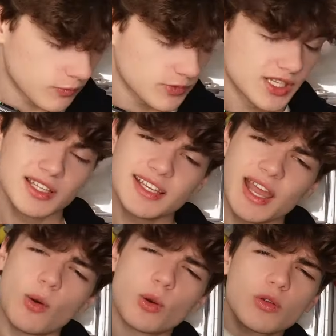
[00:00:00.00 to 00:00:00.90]
The link I
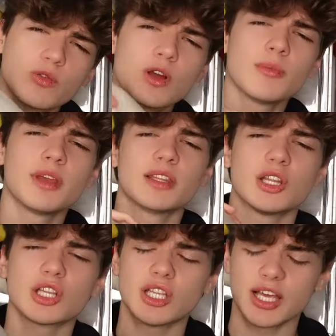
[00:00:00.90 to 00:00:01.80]
ordered from, it
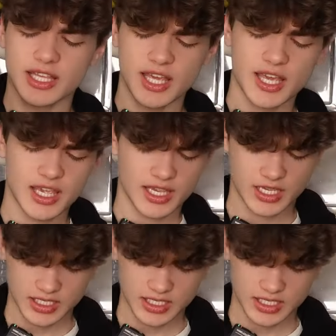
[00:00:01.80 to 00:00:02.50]
looked like a